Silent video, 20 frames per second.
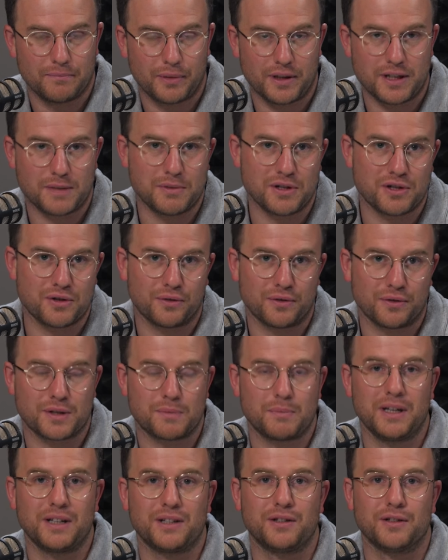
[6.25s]
Please be sure to
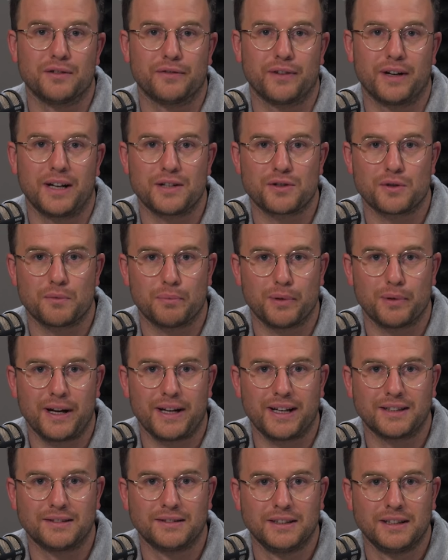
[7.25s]
speak to your financial
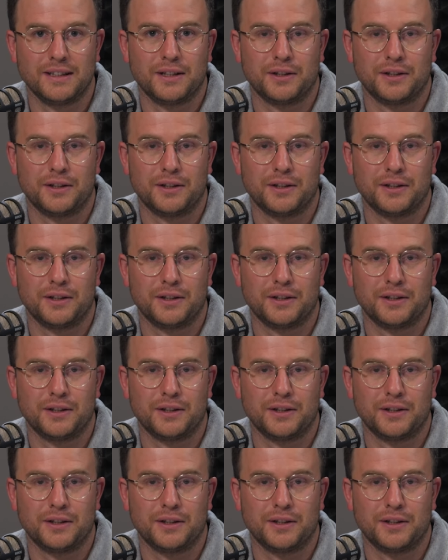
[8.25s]
planner